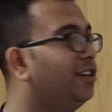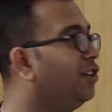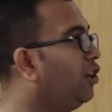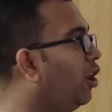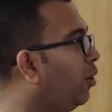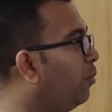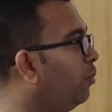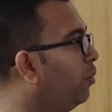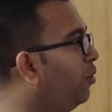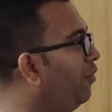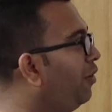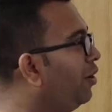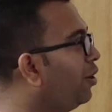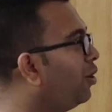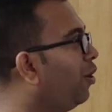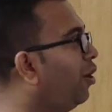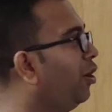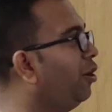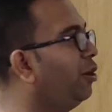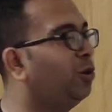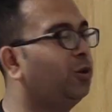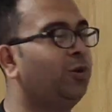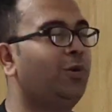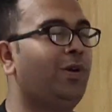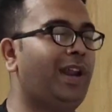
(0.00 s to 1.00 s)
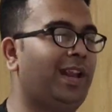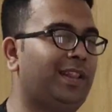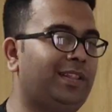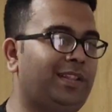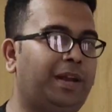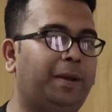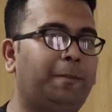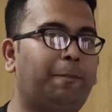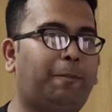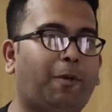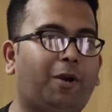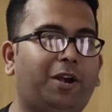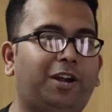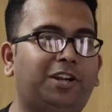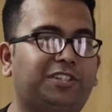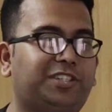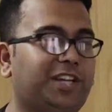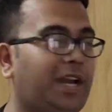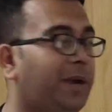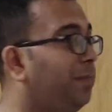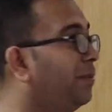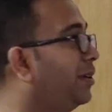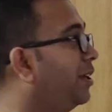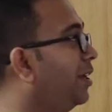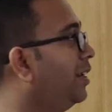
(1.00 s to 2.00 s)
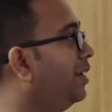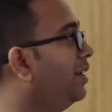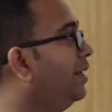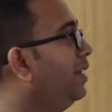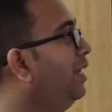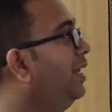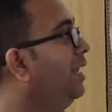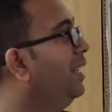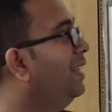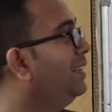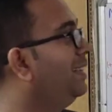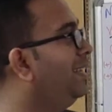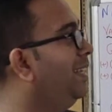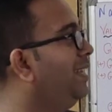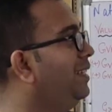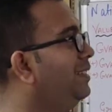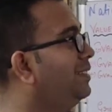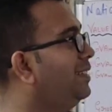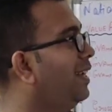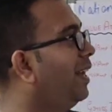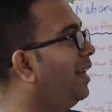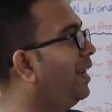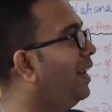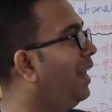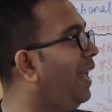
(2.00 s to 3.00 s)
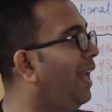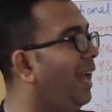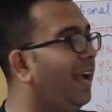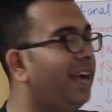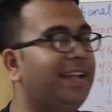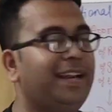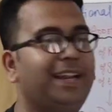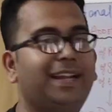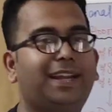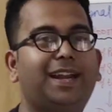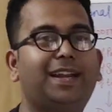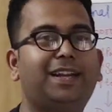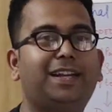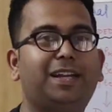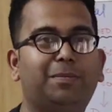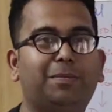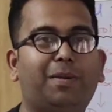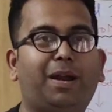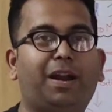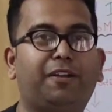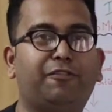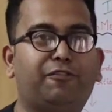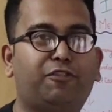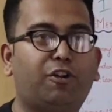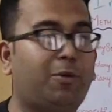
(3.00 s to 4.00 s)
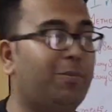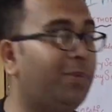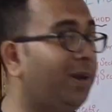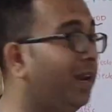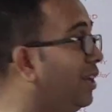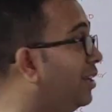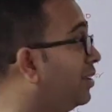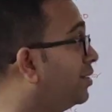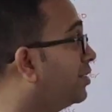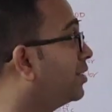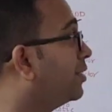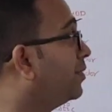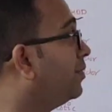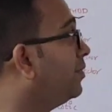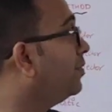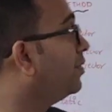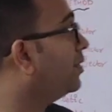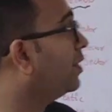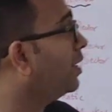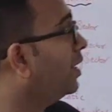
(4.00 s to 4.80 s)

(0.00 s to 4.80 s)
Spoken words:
Now moving on to another important chapter, these are aggregate demand formulas.